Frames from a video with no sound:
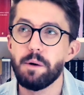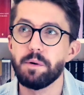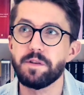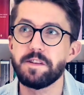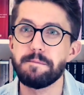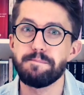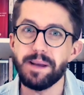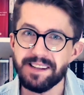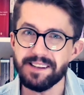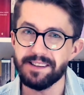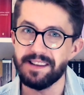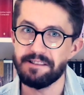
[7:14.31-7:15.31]
was
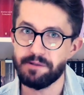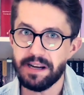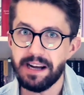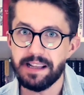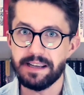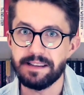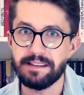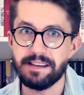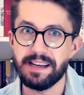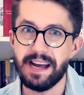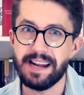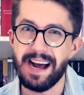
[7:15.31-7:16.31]
depicting the
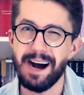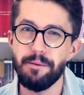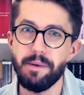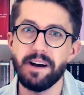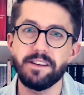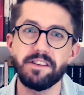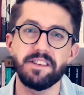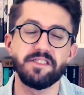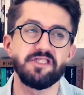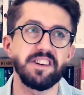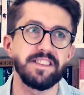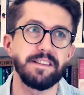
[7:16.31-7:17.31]
reality and how much is
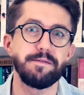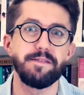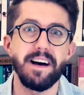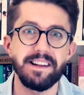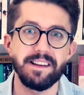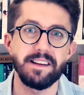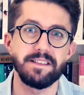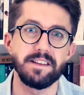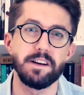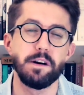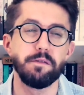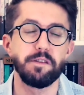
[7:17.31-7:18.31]
just a
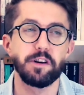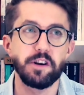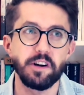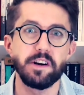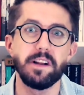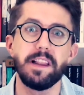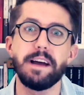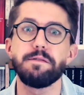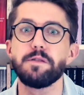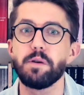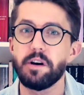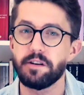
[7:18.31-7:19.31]
fantasy of a girl
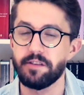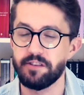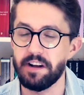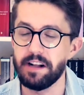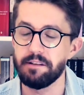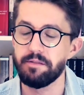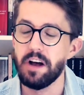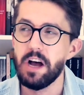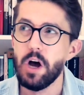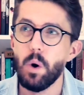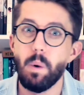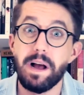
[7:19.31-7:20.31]
left to herself
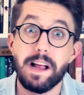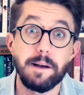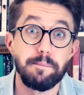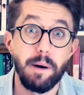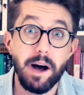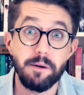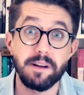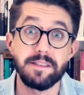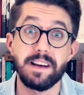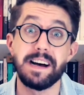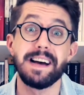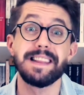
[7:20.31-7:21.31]
while her
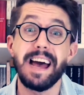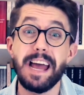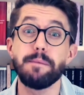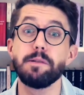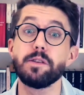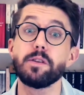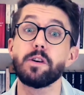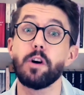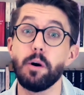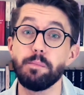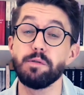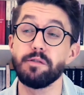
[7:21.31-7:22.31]
parents are unable to
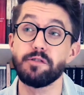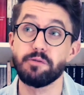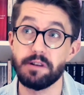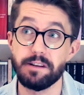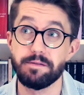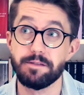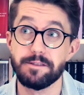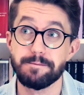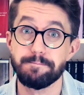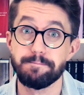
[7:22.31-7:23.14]
cope with grief.